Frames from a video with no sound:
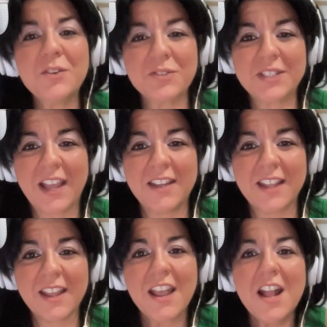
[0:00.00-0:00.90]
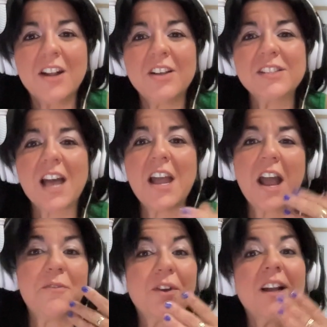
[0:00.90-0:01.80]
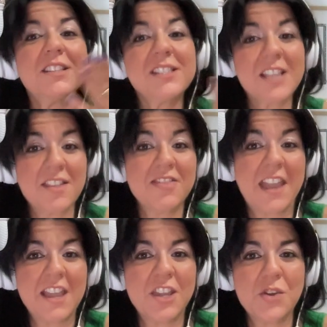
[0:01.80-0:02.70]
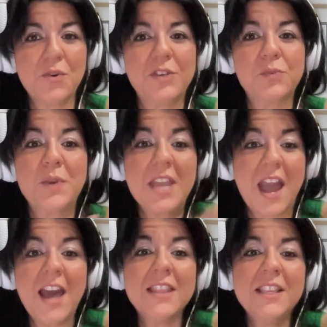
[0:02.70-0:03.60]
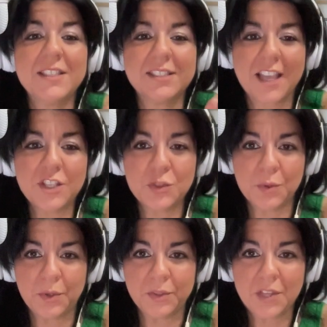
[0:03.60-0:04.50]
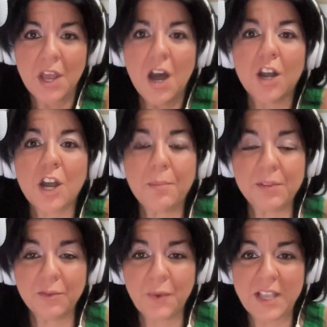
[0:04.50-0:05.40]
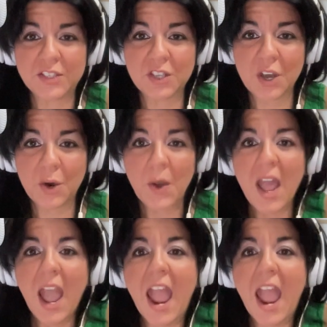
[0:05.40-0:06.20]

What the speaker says: understanding because I forgot to say thank you because we had this scheduled a couple of weeks ago.